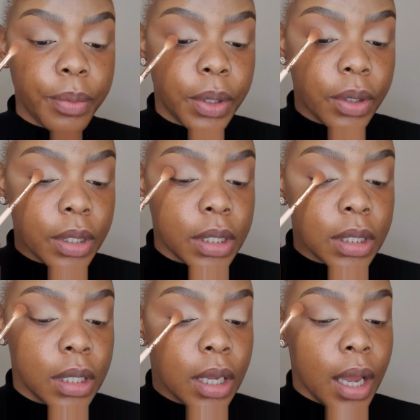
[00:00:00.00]
Because
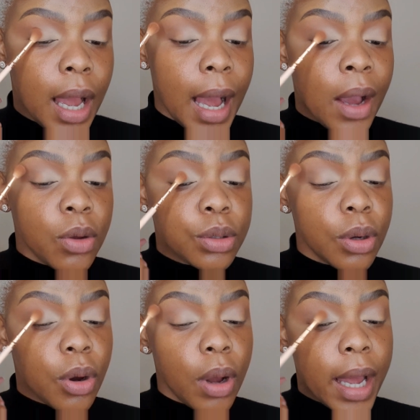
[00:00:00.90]
I
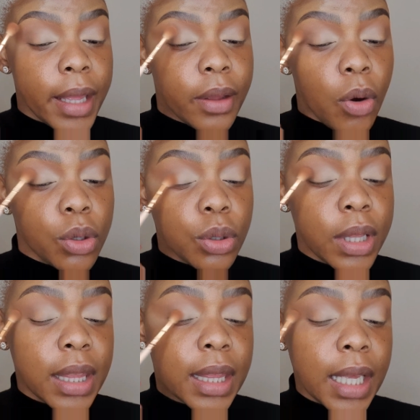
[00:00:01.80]
also
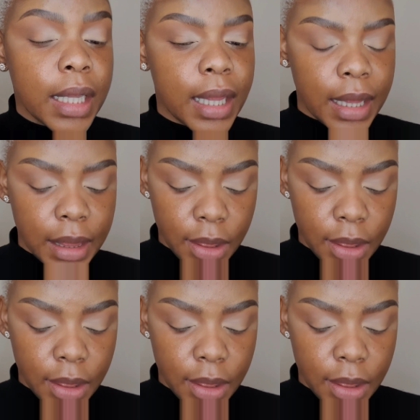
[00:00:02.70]
think that